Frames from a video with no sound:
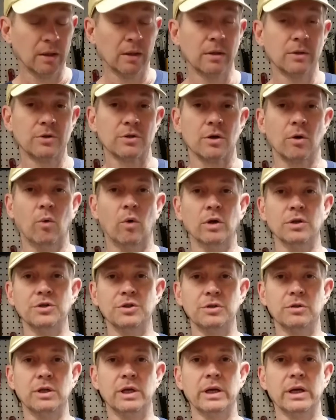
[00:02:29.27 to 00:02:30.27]
So once
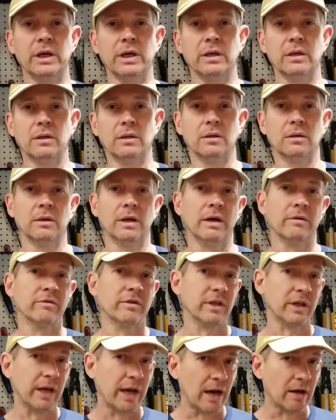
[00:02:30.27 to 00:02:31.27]
you get
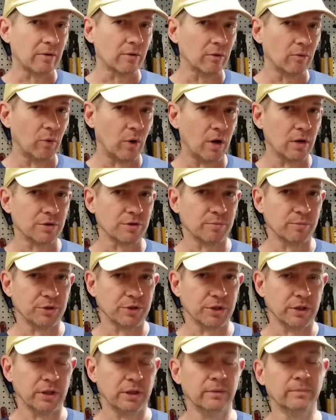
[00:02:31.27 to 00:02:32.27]
everything out of the washing
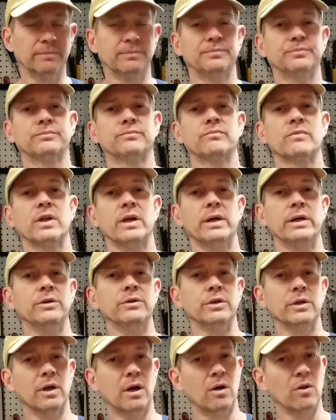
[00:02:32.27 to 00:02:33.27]
machine and you
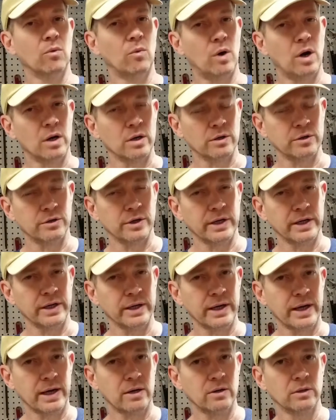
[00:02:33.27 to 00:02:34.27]
get all the water drained
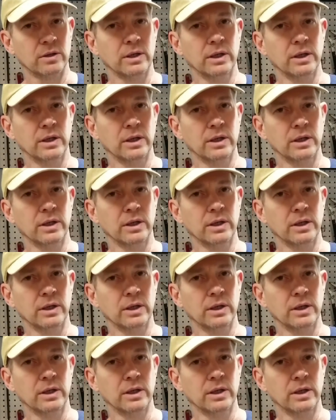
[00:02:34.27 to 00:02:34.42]
out,